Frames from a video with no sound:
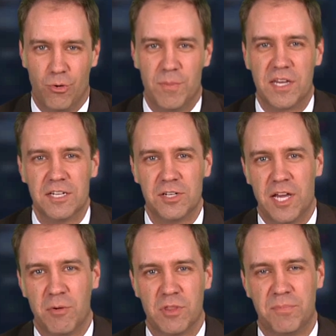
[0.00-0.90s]
We begin
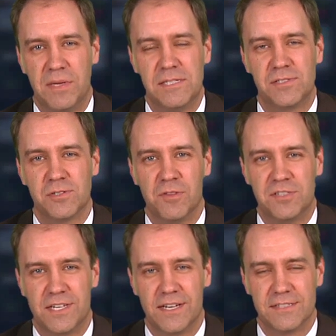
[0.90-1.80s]
today with a piece on the
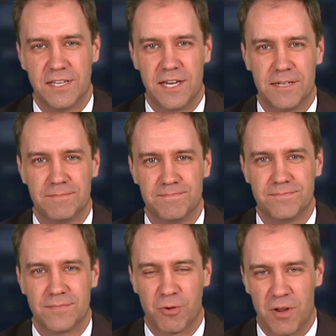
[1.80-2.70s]
TSA.
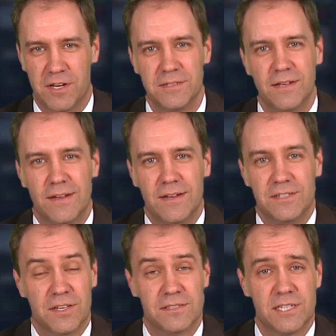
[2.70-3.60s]
Granted,
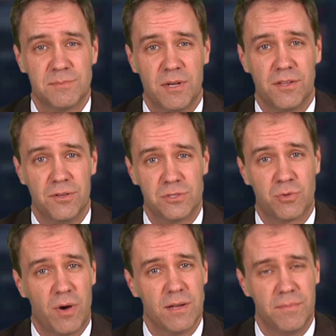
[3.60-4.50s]
TSA has been in the news
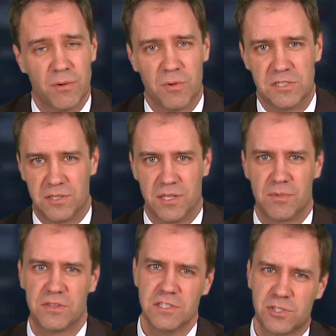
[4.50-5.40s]
quite a bit recently,
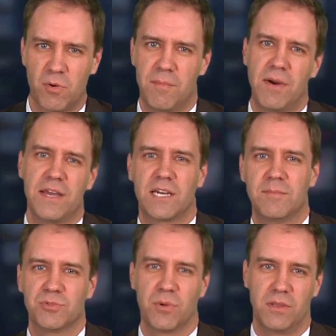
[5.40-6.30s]
but this story might
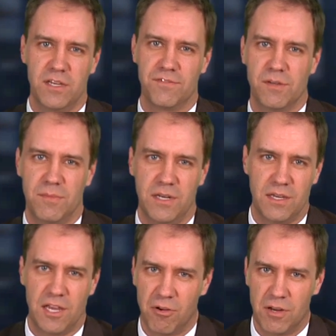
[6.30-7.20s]
come as a relief to
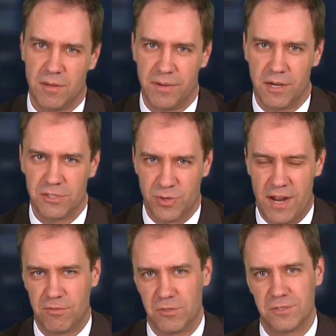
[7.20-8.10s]
many hearing-impaired
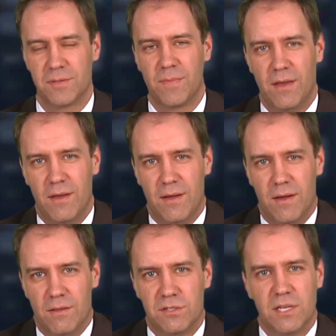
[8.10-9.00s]
travelers. The